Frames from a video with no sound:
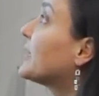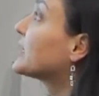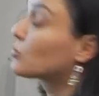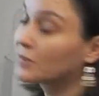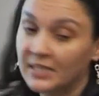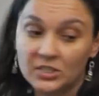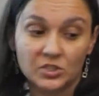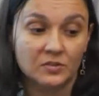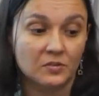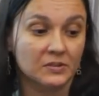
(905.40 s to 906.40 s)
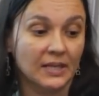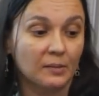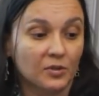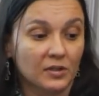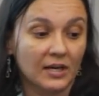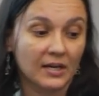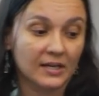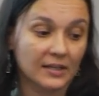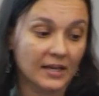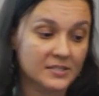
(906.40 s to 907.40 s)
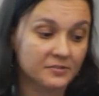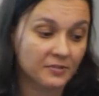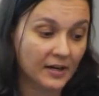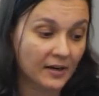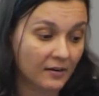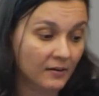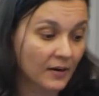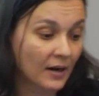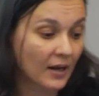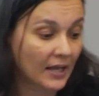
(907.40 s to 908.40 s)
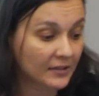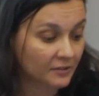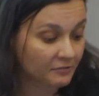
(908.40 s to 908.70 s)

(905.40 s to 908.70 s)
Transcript: on this relational neighbor classifier in the